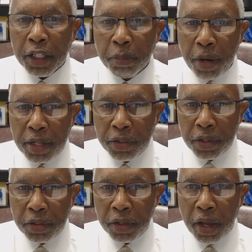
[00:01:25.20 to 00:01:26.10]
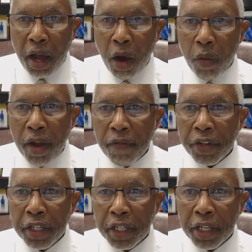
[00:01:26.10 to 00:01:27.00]
presence.
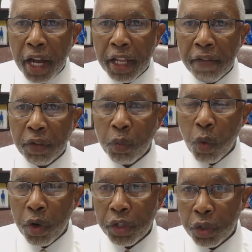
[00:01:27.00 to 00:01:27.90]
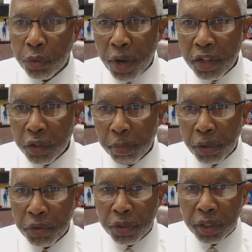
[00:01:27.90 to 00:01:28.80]
However, he did not have a warrant to arrest the
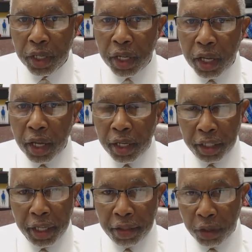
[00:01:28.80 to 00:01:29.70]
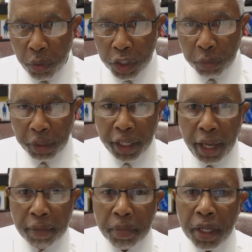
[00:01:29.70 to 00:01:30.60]
person. And again, the question
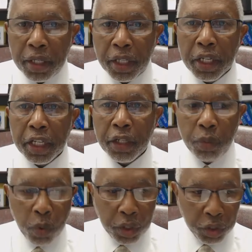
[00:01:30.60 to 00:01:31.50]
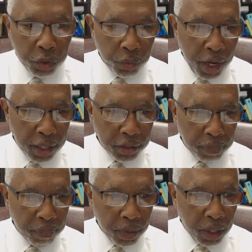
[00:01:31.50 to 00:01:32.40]
became, did he need a warrant to
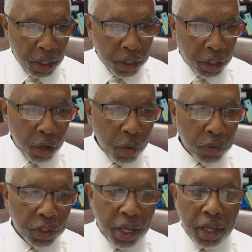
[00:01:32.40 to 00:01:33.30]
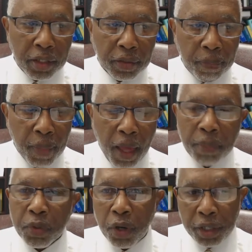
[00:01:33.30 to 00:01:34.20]
arrest? The code says,
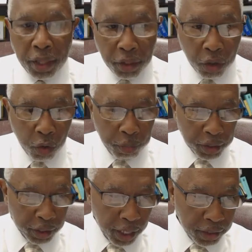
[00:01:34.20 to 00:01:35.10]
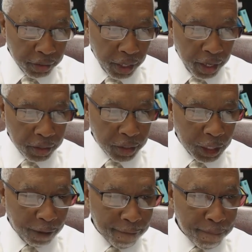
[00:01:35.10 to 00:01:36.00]
I'm sorry, not the code, but the case says,